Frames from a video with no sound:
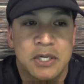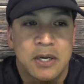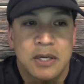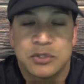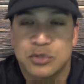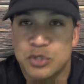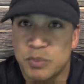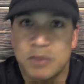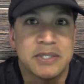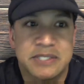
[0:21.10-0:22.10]
Super
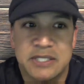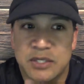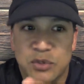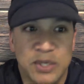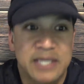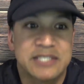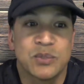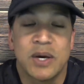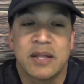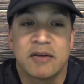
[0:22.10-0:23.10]
busy, crazy
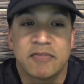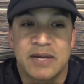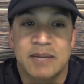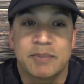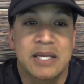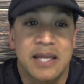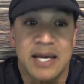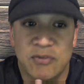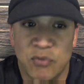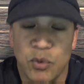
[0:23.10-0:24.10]
weather, family
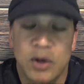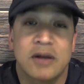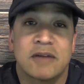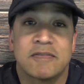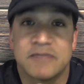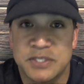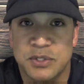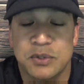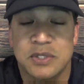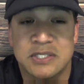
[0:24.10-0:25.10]
life, work,
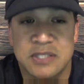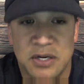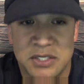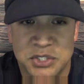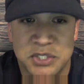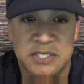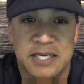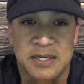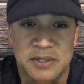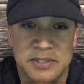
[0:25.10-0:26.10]
physical exhaustion,
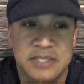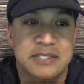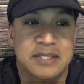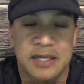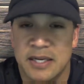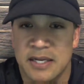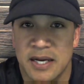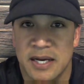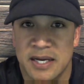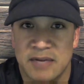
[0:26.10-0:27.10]
illness, and
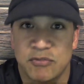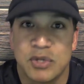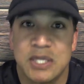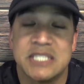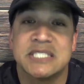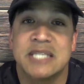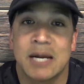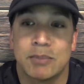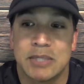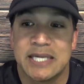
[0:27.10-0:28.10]
I have religious
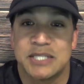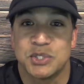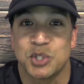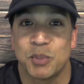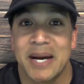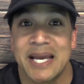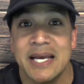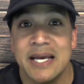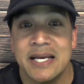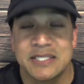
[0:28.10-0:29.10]
obligations. So my
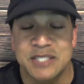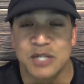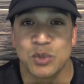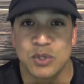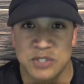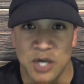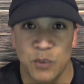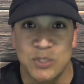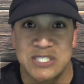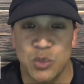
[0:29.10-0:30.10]
schedule is
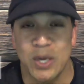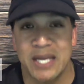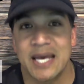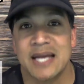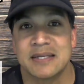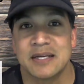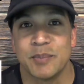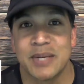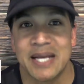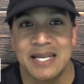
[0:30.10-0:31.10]
always quite hectic,
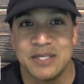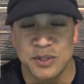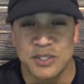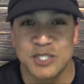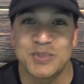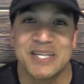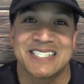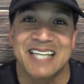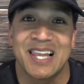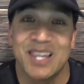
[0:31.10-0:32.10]
but I do this because
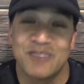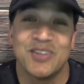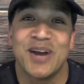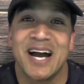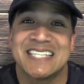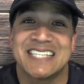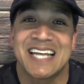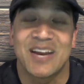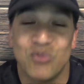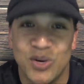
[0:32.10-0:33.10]
I love you guys and I
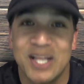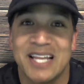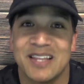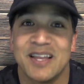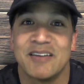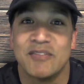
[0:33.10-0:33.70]
really love